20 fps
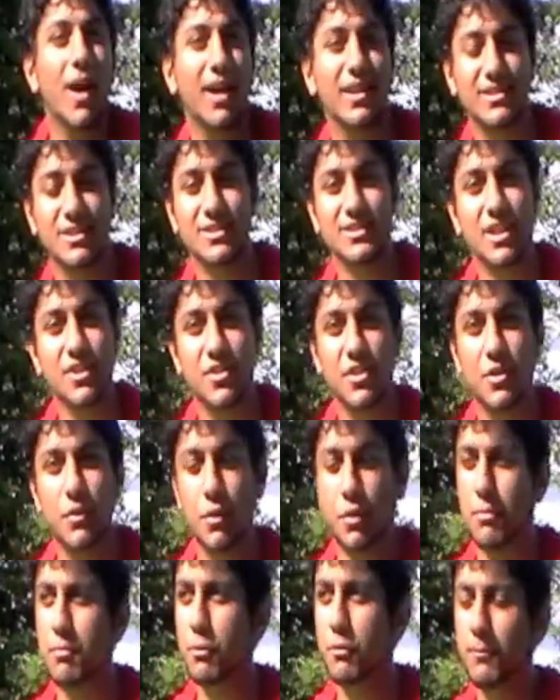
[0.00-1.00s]
Why is there such a
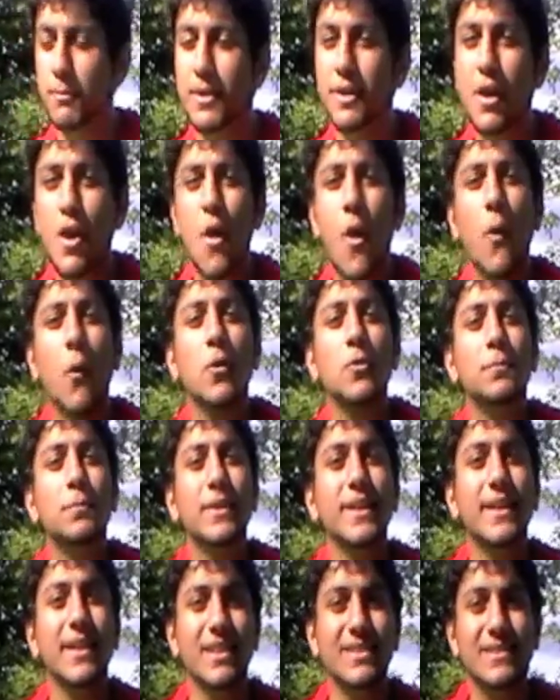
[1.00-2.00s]
youth movement? Well, it's
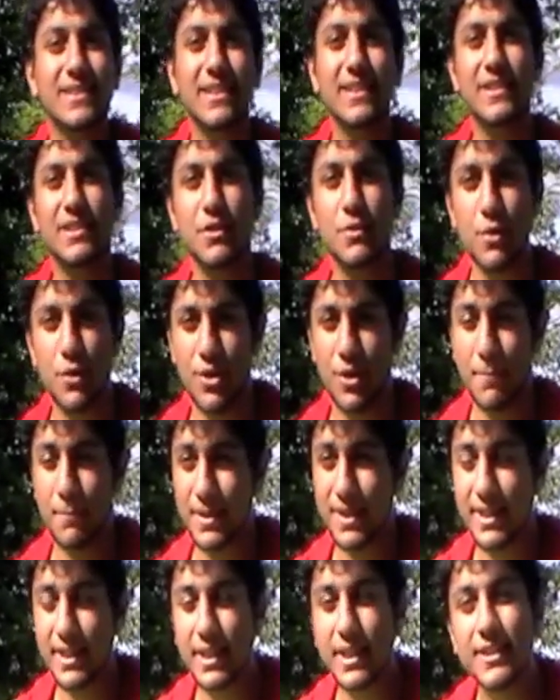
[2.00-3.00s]
because these youth are
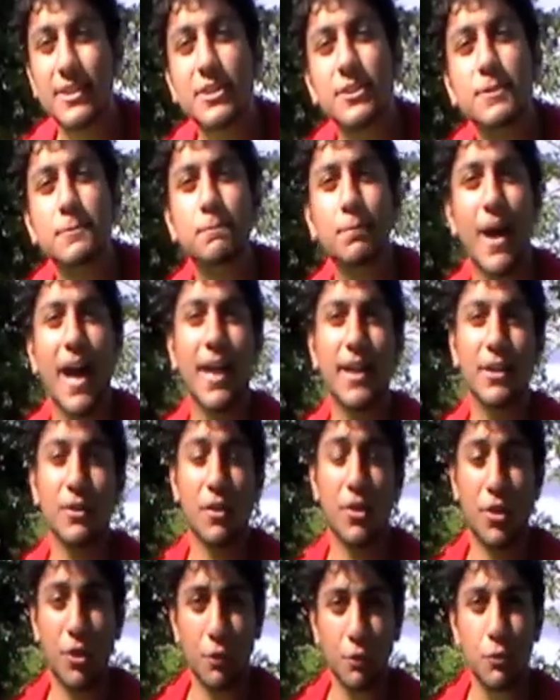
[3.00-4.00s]
being
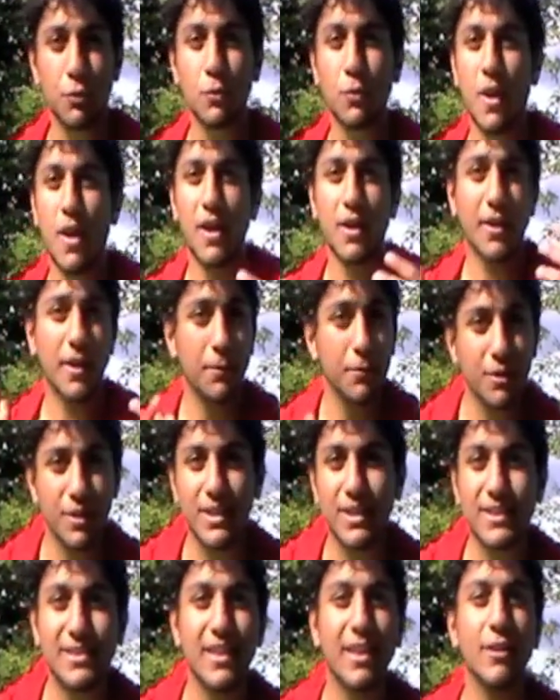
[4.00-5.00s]
inspired through
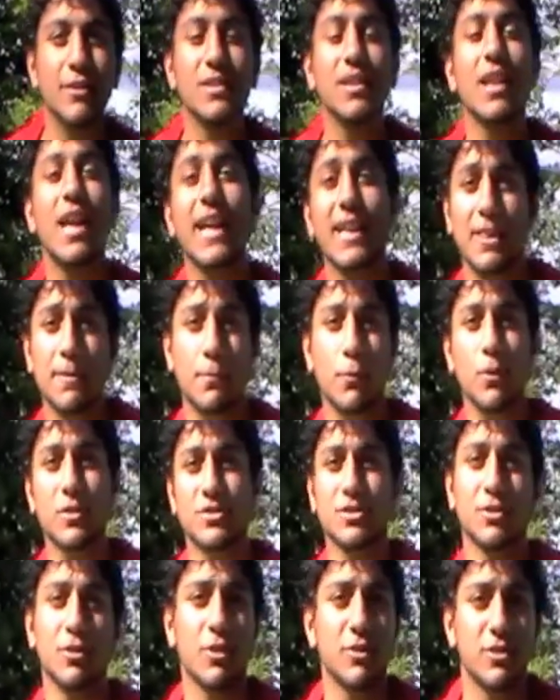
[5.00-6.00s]
community centers like the
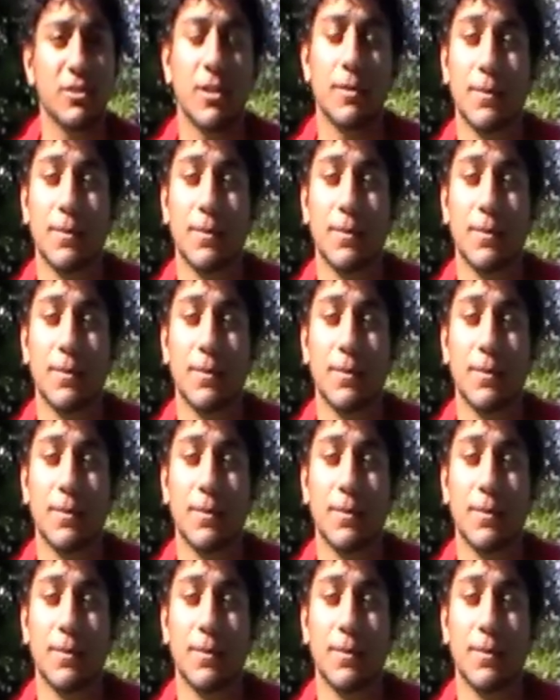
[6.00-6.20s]
Boys and Girls